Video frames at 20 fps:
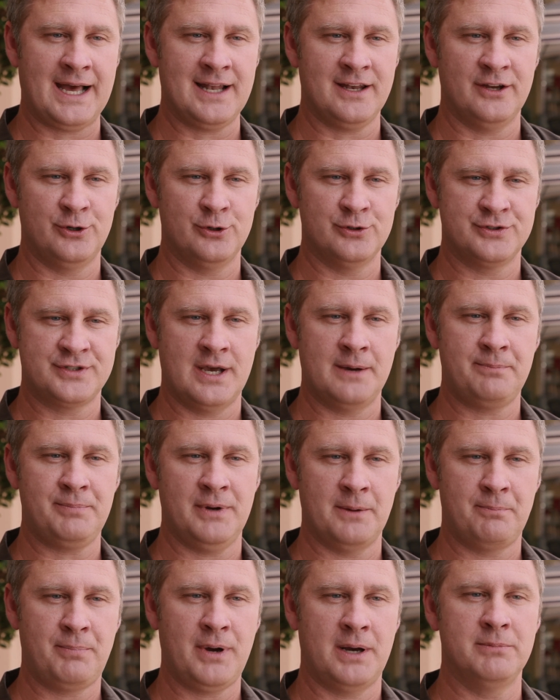calendars
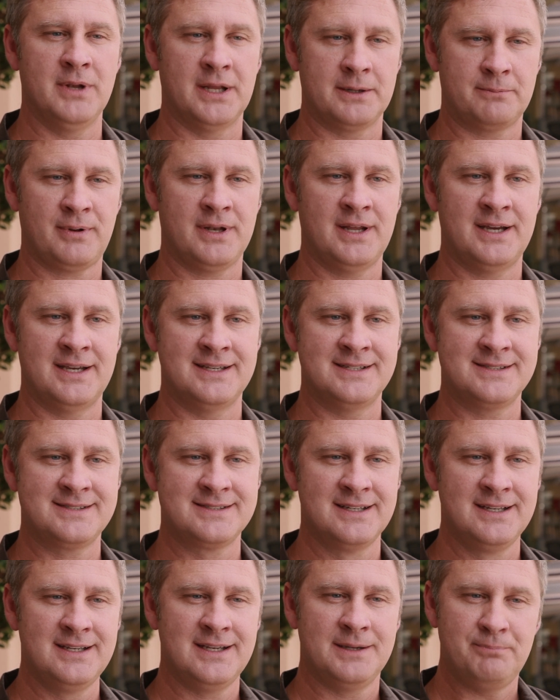up in a public
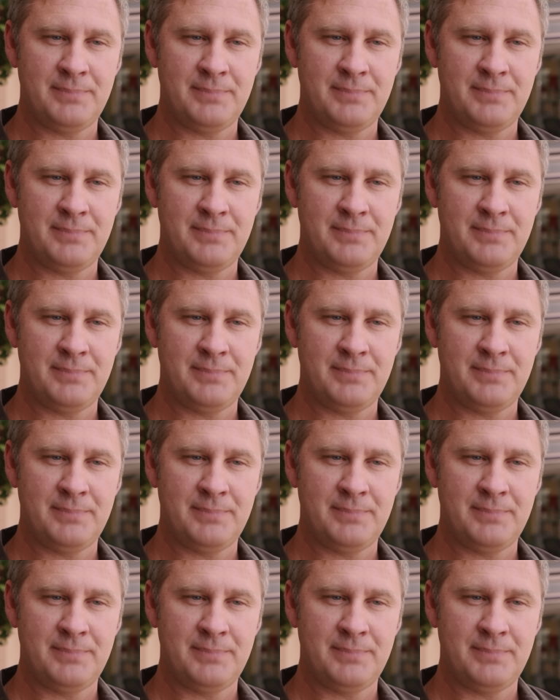place,